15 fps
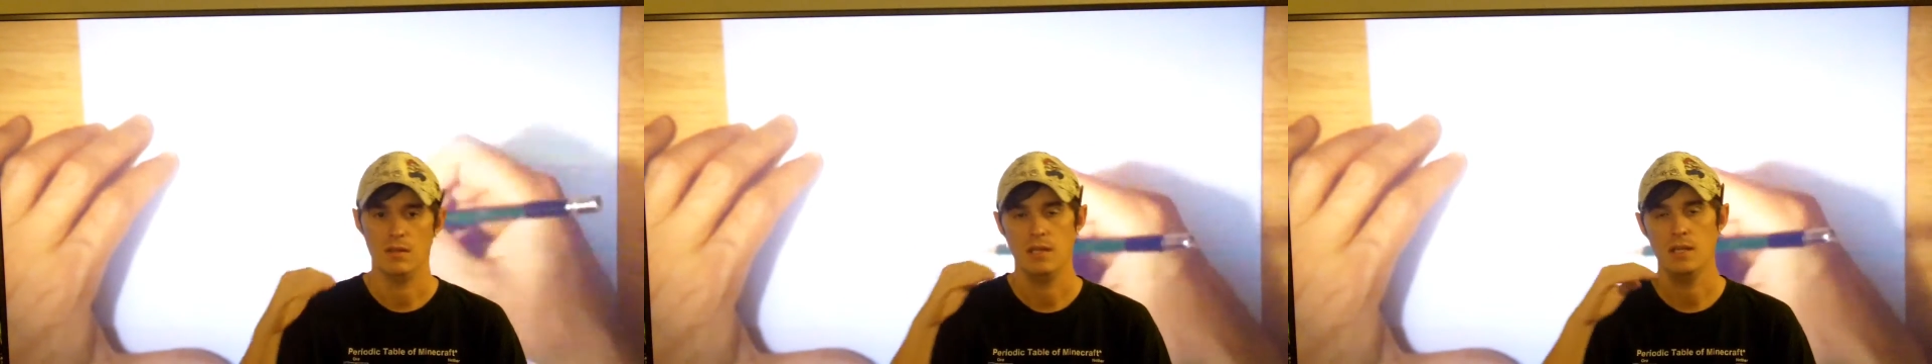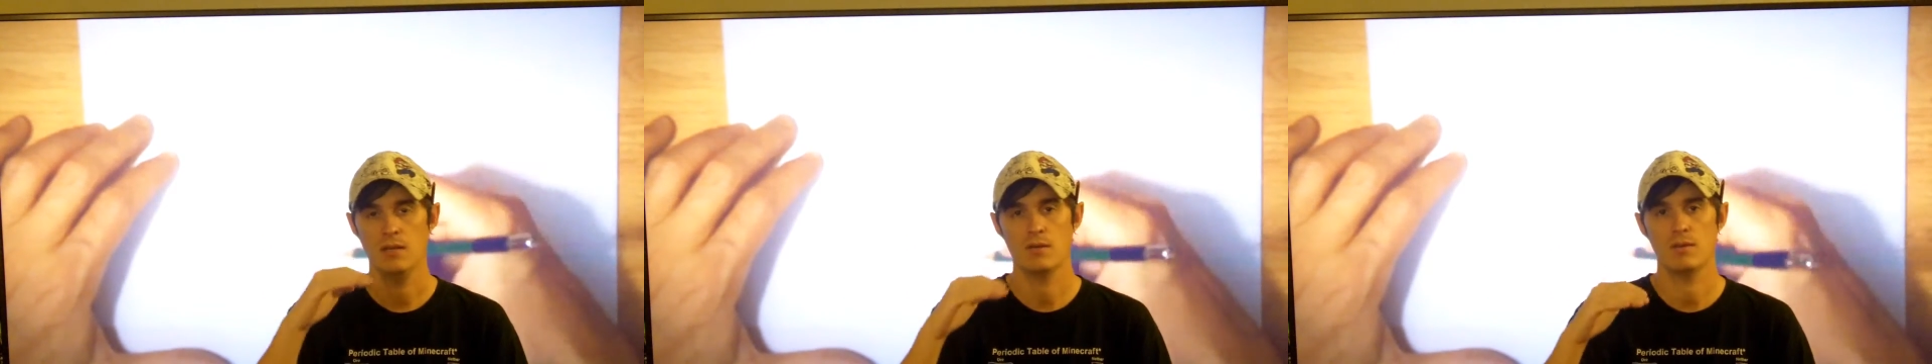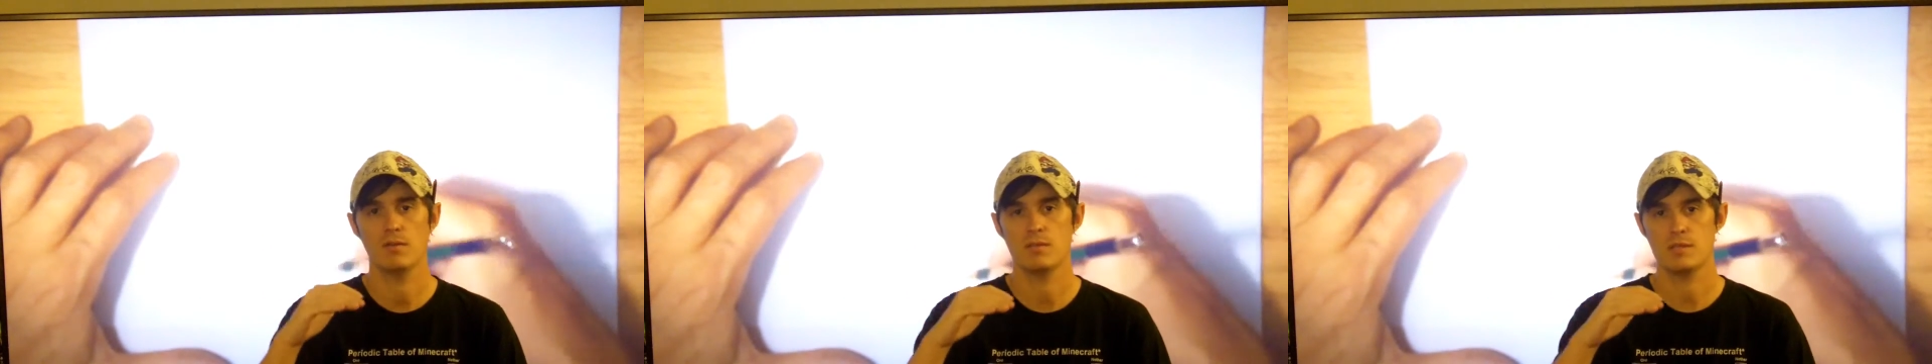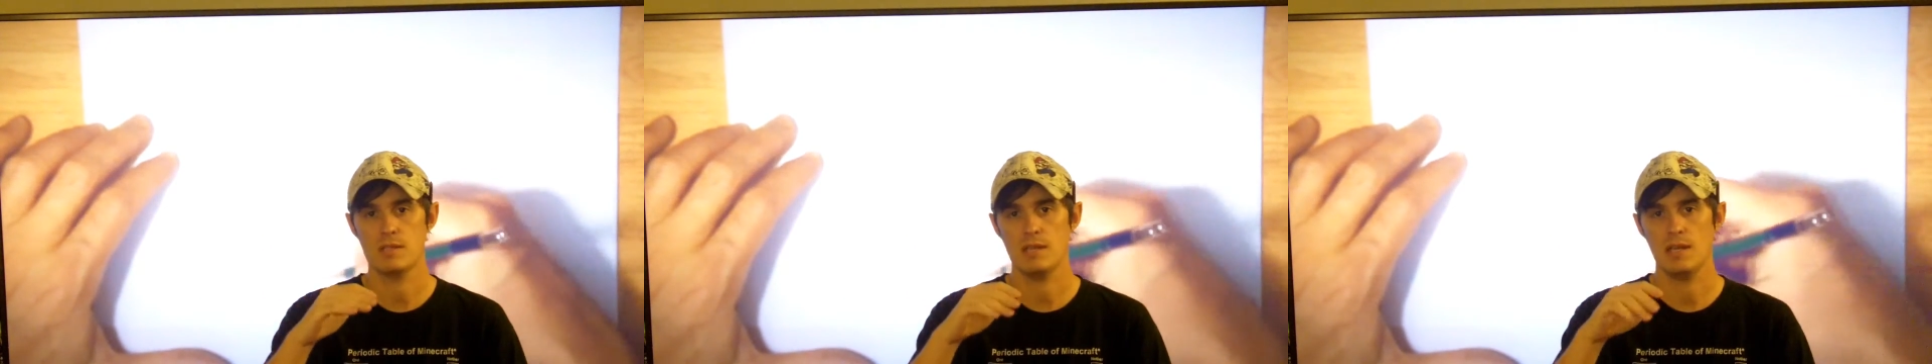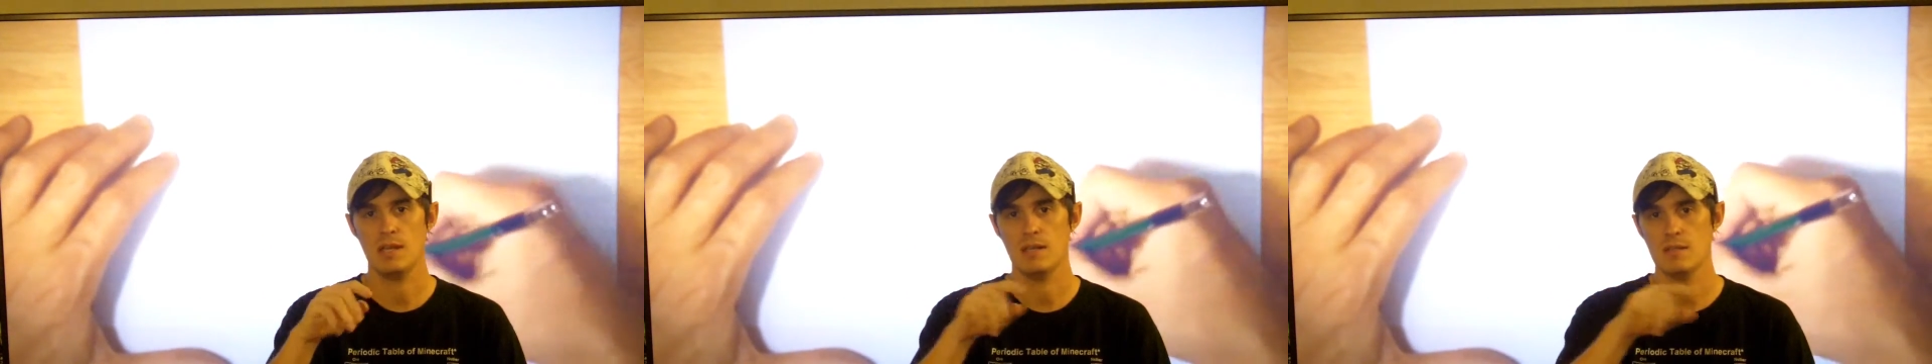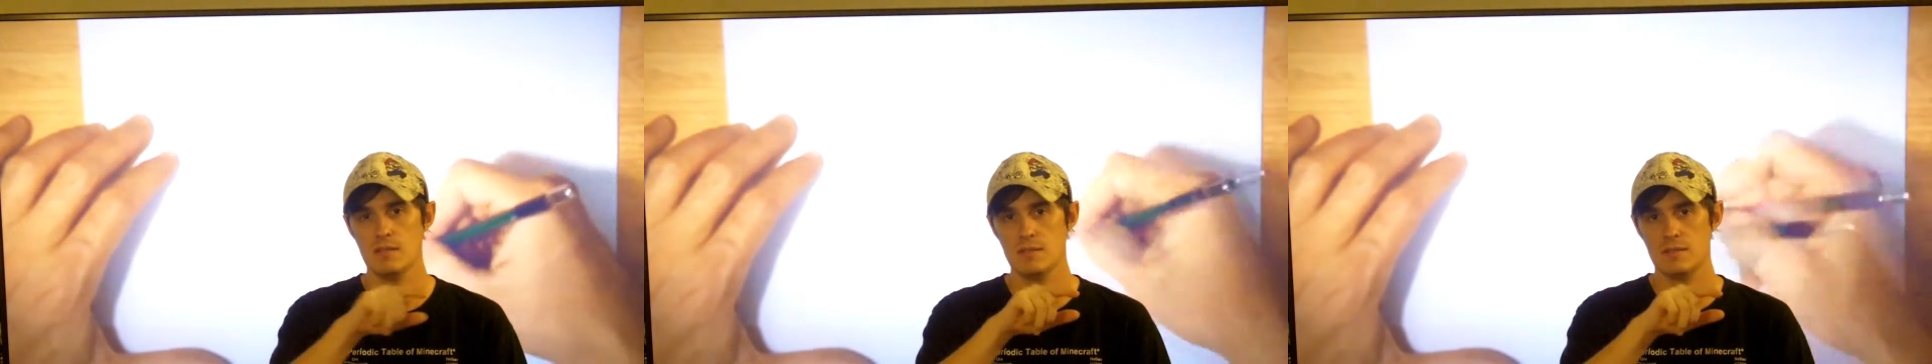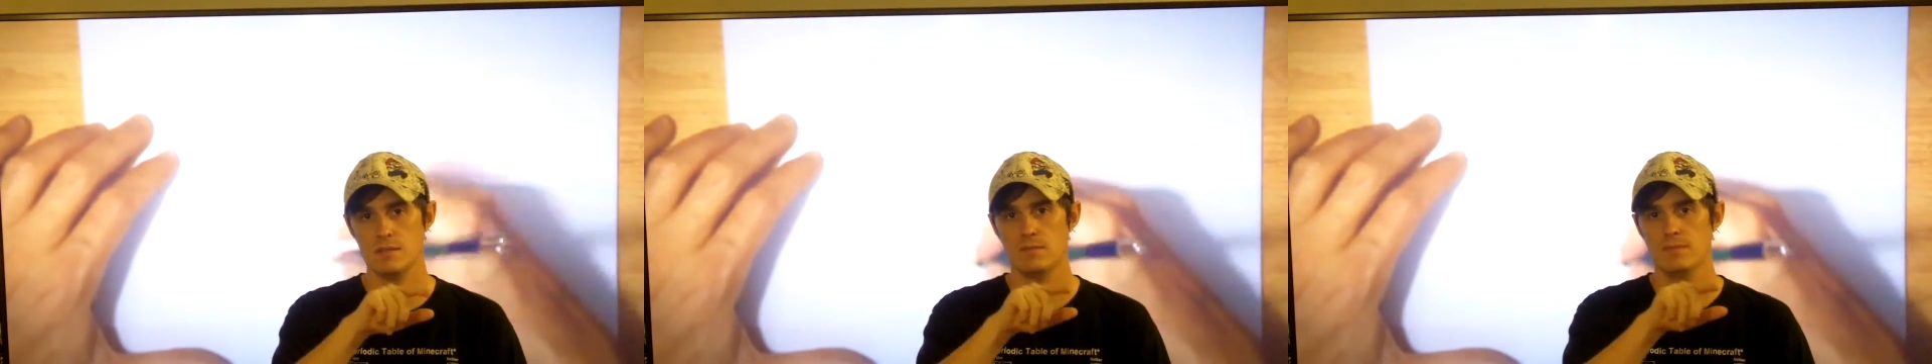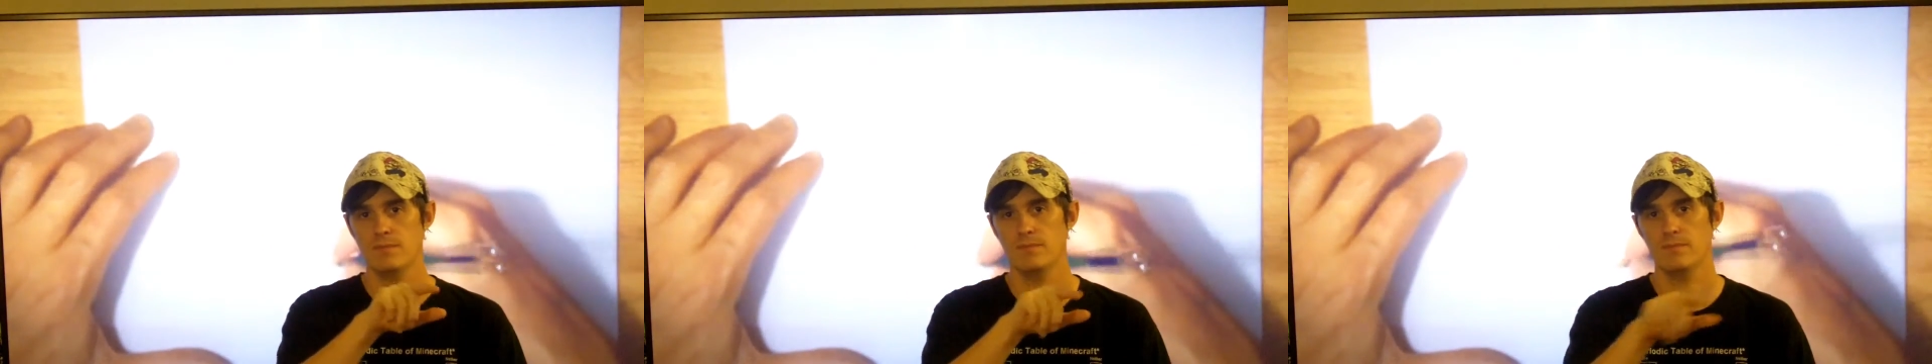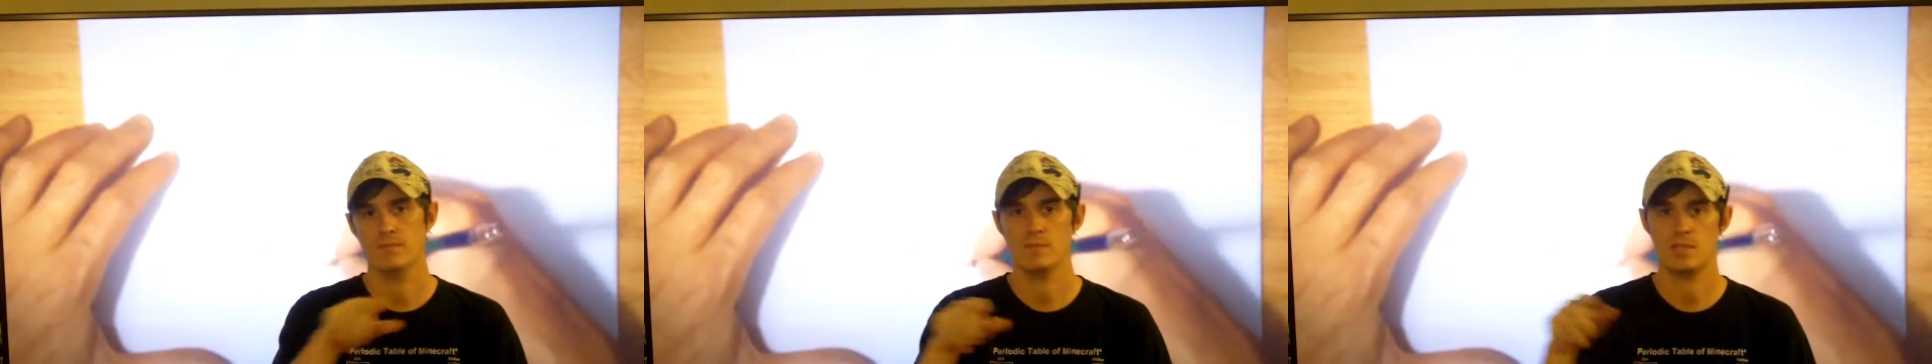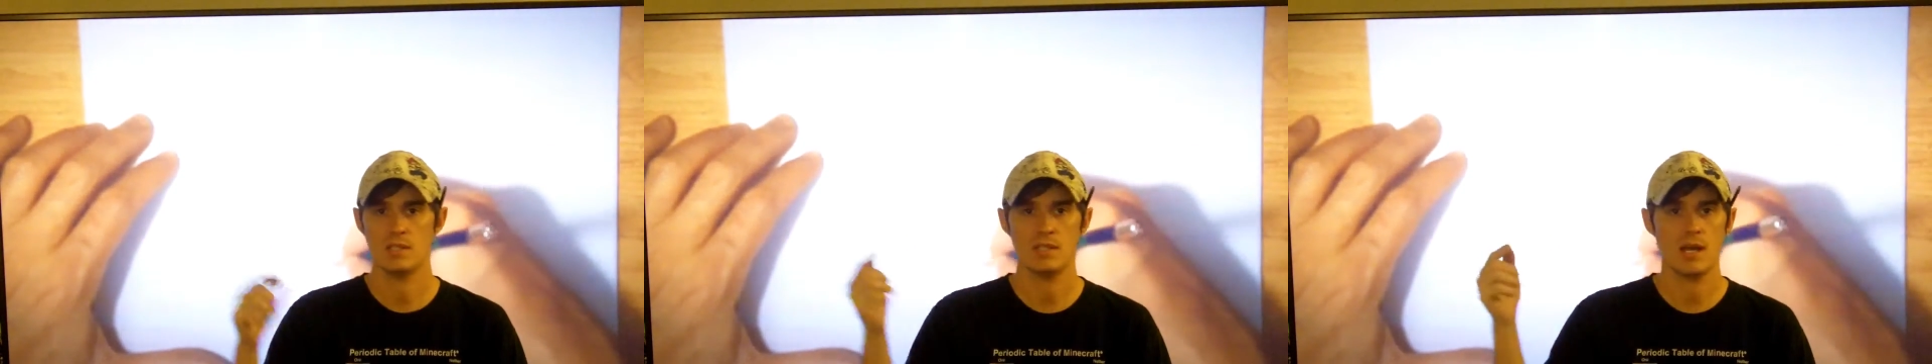Hero says,
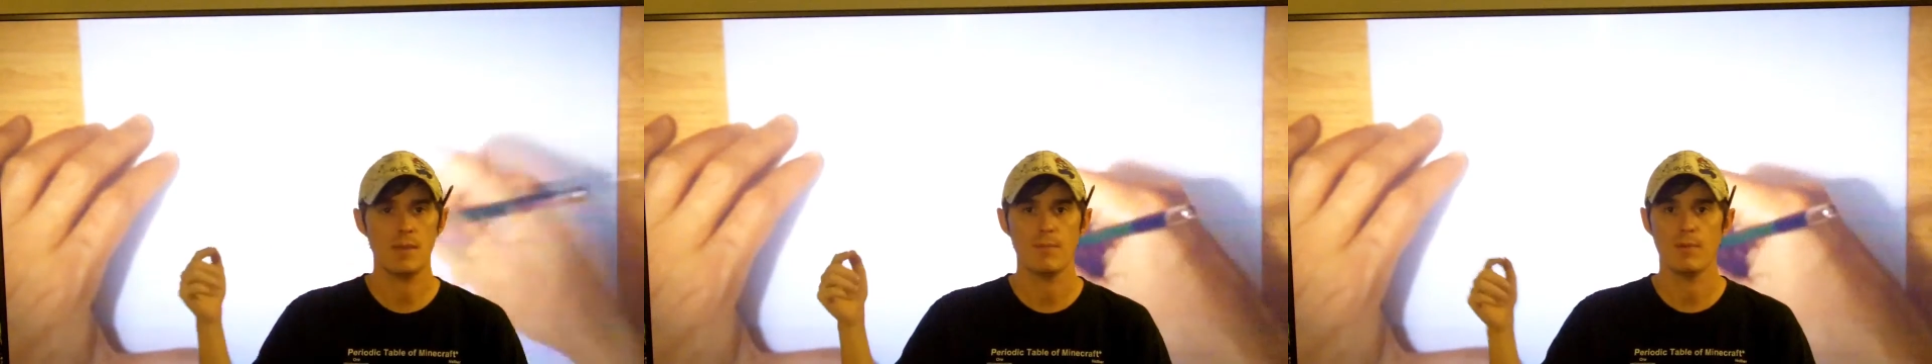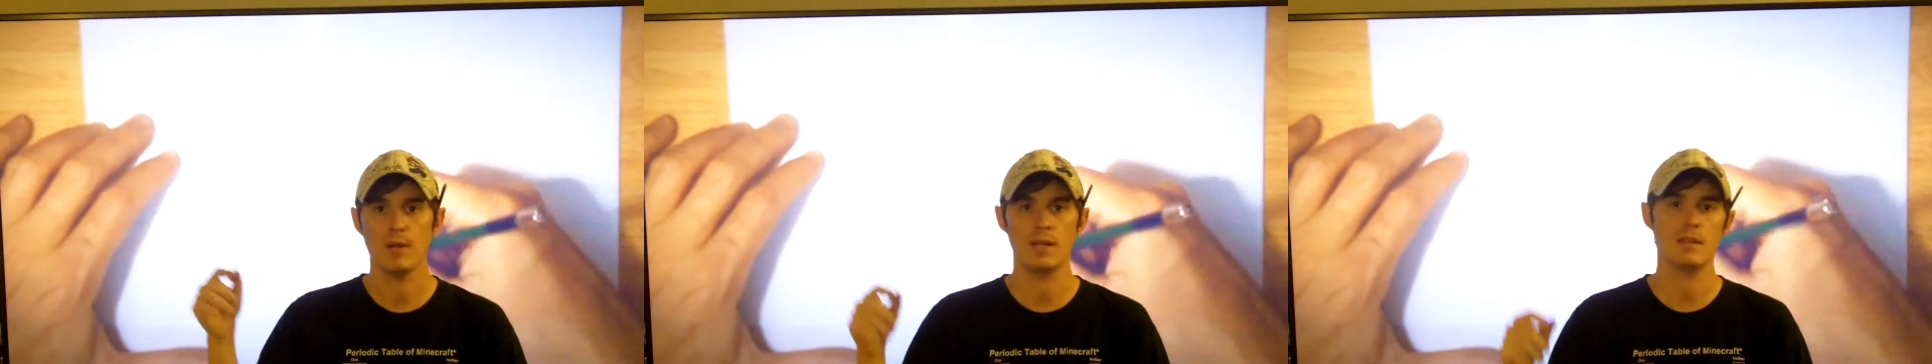stop